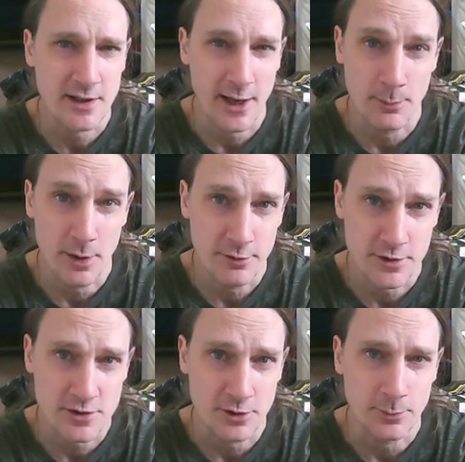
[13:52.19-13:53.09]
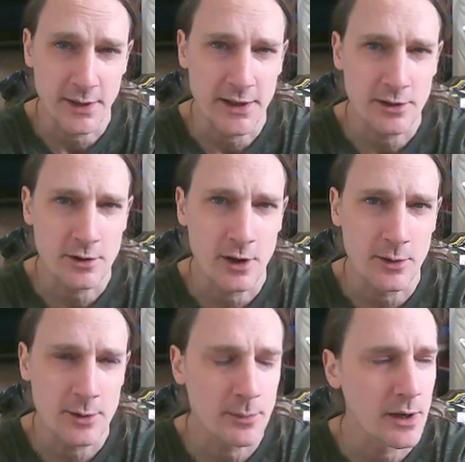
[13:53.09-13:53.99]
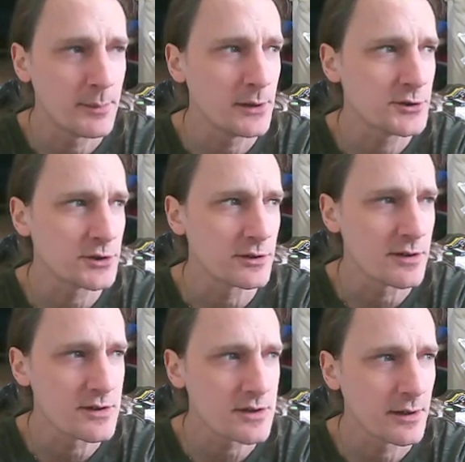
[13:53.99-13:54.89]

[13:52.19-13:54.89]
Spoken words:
came over to me, you know, in my emotions.